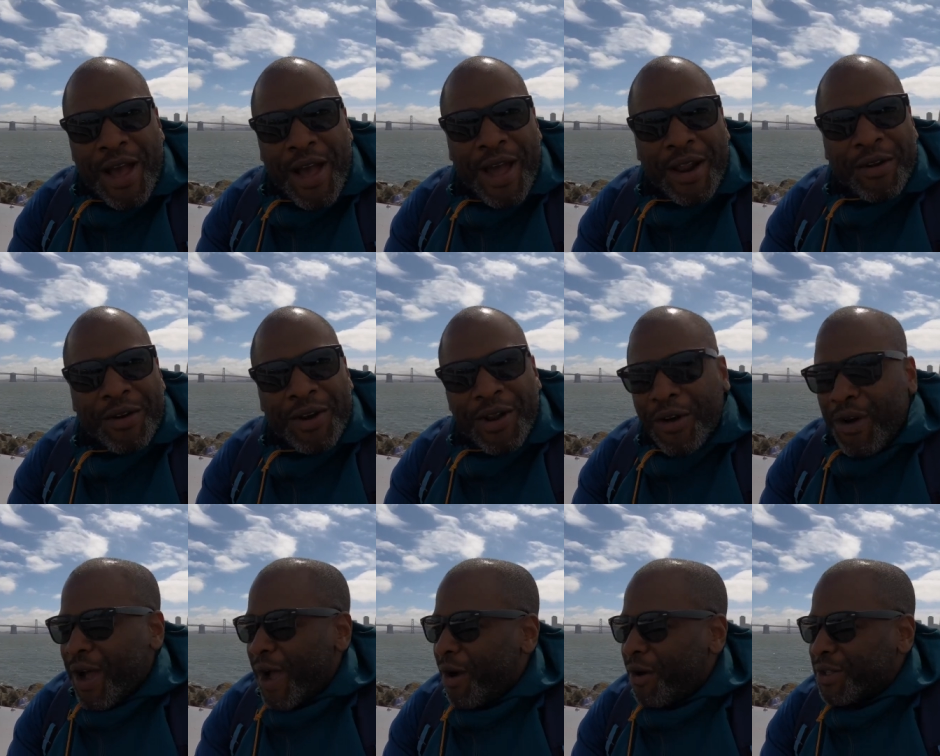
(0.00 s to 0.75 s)
I don't
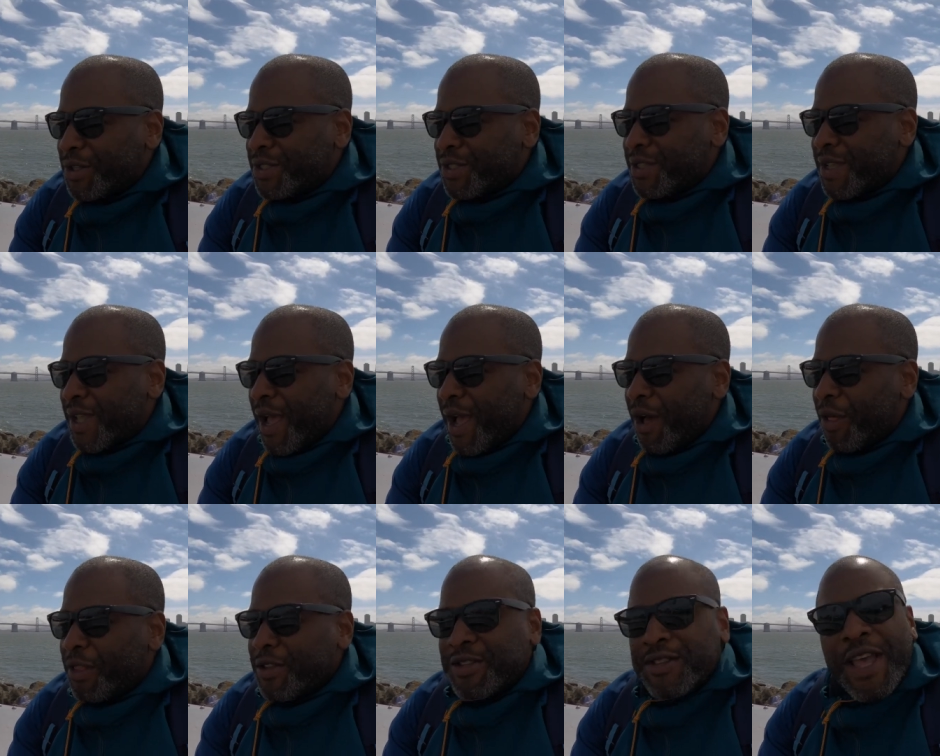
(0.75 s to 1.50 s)
know how it's
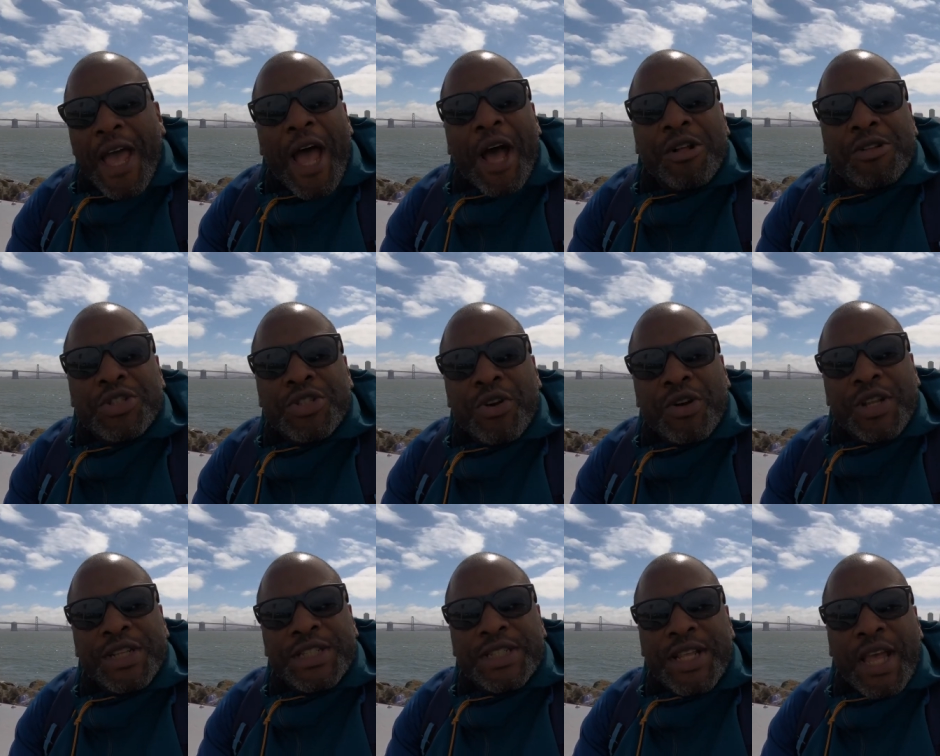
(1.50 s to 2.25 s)
how the sound's
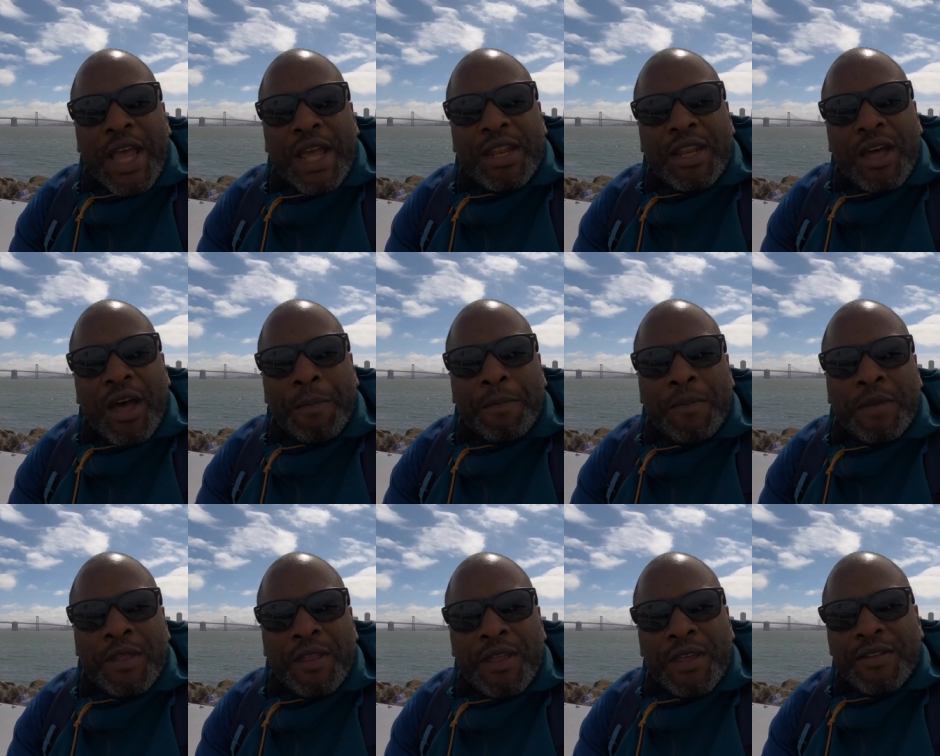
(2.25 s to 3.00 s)
going to stand up
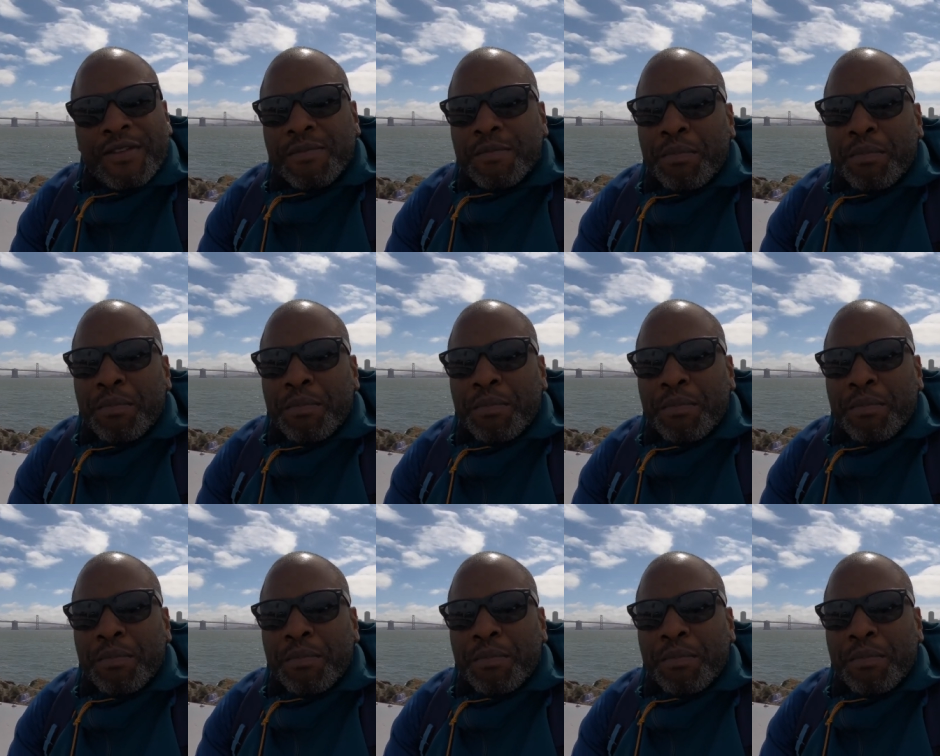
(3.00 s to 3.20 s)
to this,